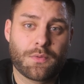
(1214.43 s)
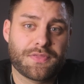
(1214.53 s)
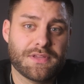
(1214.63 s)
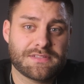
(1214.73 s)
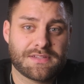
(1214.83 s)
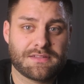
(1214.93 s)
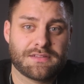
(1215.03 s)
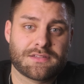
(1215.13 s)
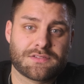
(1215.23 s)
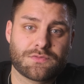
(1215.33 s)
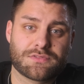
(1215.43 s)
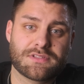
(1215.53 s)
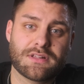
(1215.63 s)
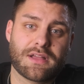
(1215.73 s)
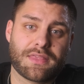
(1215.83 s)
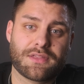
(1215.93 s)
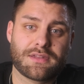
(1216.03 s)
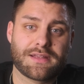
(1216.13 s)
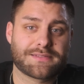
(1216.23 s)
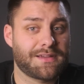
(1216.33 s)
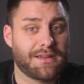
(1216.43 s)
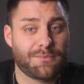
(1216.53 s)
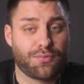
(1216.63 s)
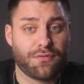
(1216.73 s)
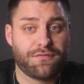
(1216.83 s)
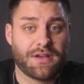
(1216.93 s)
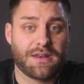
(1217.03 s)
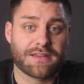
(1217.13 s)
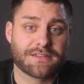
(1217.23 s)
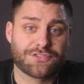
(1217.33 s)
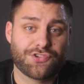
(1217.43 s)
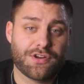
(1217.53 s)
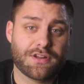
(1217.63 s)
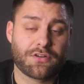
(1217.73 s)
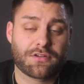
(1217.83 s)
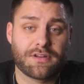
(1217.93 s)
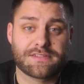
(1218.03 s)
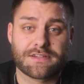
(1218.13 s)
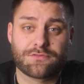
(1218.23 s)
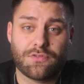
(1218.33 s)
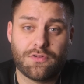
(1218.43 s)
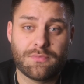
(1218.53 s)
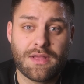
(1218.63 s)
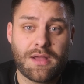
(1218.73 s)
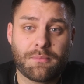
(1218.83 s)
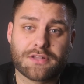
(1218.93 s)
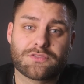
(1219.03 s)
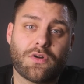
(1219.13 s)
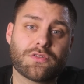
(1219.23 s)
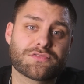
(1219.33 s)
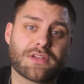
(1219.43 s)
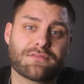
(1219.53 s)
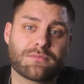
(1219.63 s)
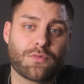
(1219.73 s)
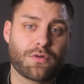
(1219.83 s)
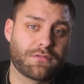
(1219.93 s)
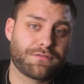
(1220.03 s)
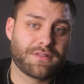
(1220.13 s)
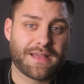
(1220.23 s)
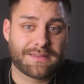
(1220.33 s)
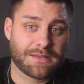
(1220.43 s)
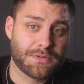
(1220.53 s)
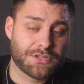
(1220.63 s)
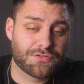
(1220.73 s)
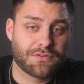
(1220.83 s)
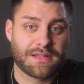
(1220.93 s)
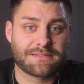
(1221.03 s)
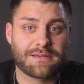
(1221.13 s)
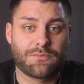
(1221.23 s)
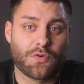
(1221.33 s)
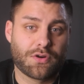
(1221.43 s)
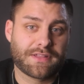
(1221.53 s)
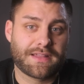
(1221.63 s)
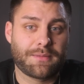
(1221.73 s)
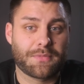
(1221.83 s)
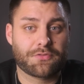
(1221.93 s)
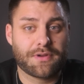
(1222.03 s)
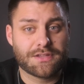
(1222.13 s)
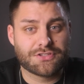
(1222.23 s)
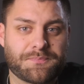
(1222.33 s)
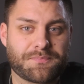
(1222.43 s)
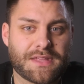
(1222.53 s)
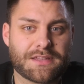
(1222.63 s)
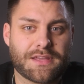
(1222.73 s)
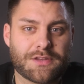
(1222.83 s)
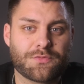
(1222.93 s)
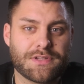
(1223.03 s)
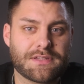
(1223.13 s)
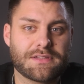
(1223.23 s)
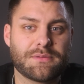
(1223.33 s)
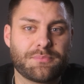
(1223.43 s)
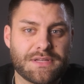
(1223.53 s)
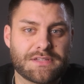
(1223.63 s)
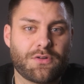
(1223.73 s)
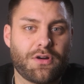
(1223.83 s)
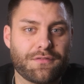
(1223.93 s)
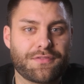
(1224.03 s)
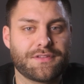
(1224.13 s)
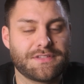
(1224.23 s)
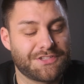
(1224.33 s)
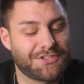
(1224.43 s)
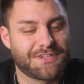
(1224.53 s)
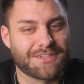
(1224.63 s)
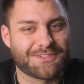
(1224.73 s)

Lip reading: With these settings you still got the nice color profile like Eterna or Classic Chrome, but you also have a more flat image, you get some more dynamic range and get rid a bit of the digital